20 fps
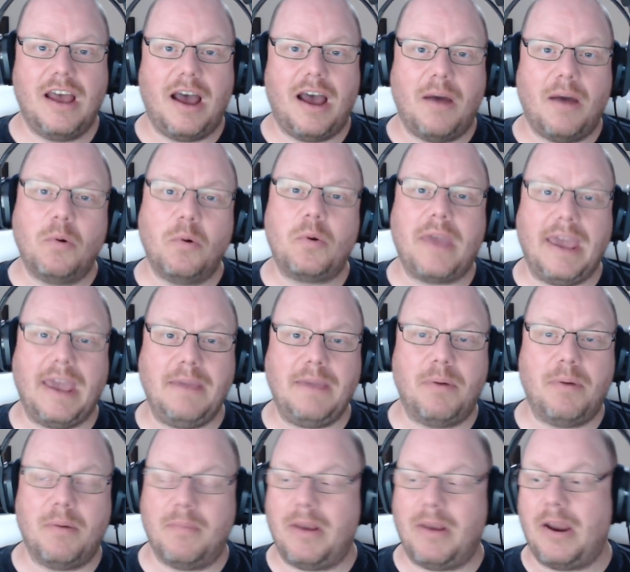I will keep
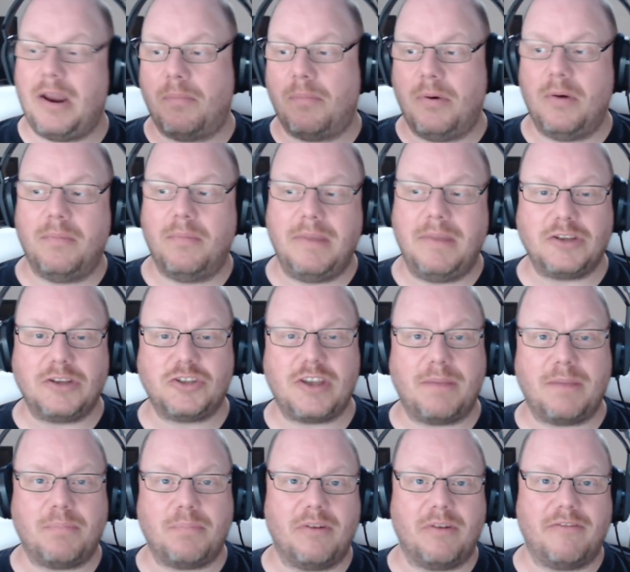them and I'll put them in a
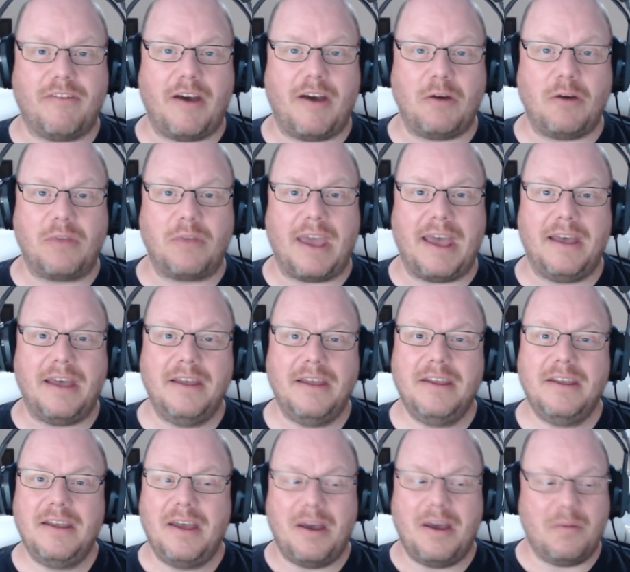separate folder,
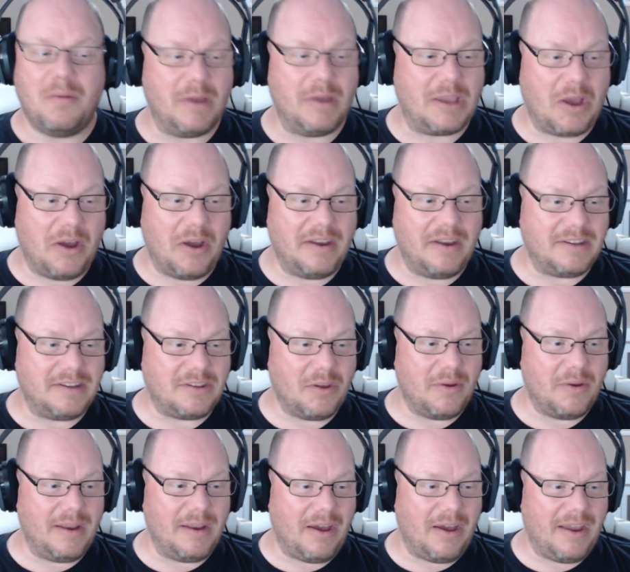and we kind of do
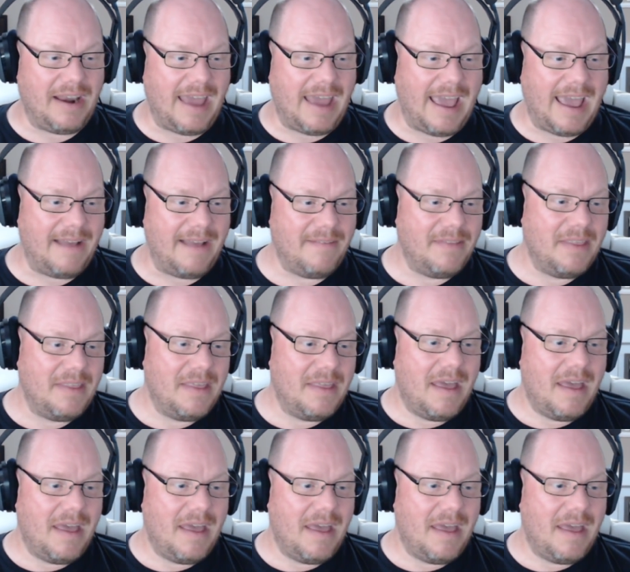it like that.